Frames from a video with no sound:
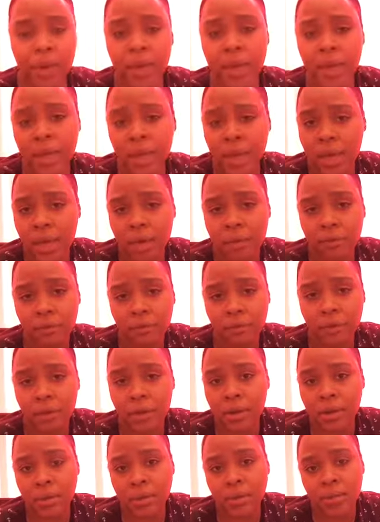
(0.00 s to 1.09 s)
hair
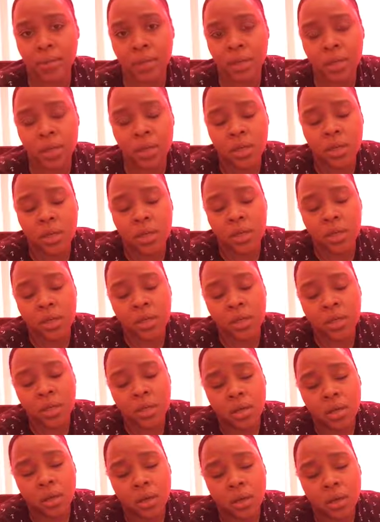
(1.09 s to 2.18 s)
from
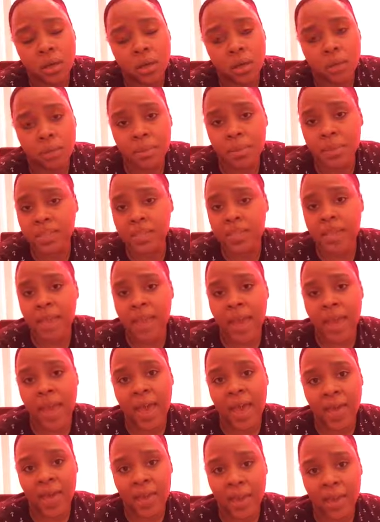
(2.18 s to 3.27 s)
Miss Cat
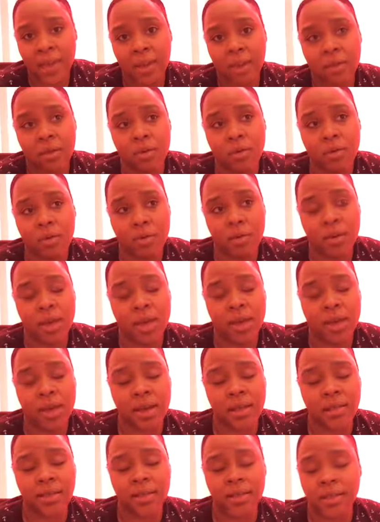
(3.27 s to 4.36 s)
Hair on
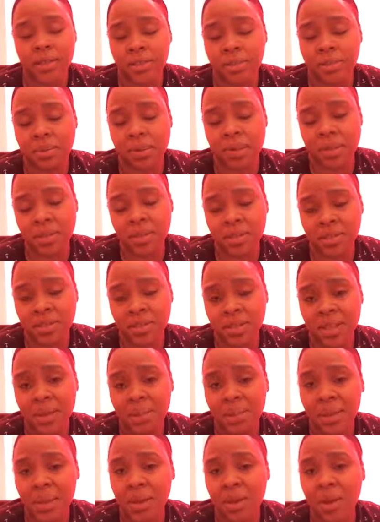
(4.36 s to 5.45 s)
AliExpress, let
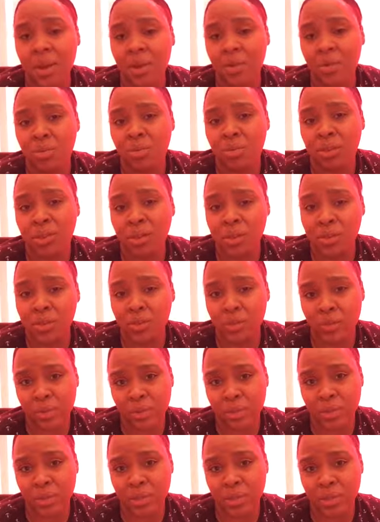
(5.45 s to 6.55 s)
me know your
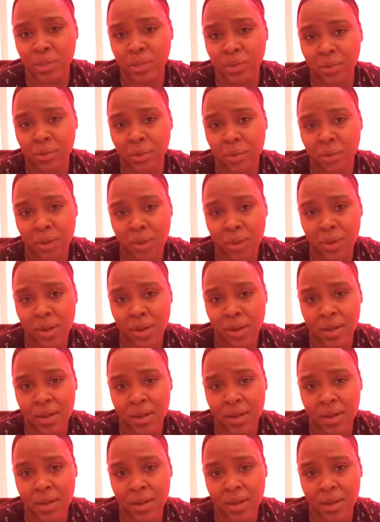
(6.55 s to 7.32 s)
thoughts on